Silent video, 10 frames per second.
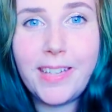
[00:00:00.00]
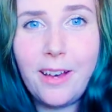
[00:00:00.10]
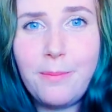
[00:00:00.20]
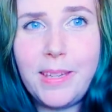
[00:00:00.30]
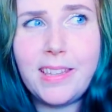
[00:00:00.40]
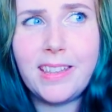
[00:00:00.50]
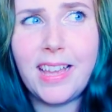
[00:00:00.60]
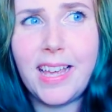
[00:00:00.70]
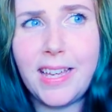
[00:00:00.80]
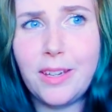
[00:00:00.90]
tell me that
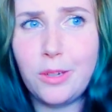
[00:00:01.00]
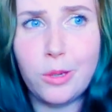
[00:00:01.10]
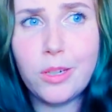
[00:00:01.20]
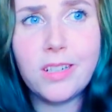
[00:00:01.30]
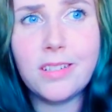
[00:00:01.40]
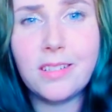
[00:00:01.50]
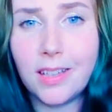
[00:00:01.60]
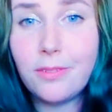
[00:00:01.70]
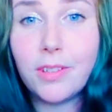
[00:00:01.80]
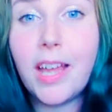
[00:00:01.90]
they couldn't
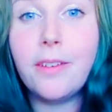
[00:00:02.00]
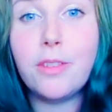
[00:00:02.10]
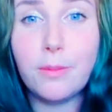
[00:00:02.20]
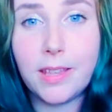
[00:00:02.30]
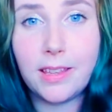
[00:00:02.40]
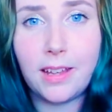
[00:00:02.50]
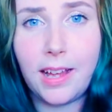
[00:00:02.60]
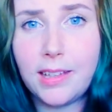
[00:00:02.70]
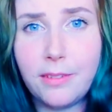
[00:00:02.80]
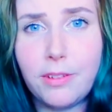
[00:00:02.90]
live life the way that
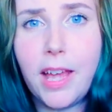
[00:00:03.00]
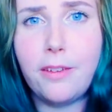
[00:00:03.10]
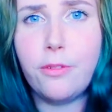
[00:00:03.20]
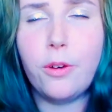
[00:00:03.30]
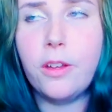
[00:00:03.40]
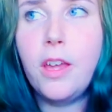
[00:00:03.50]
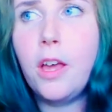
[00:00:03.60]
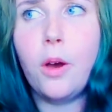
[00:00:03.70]
I live life, or,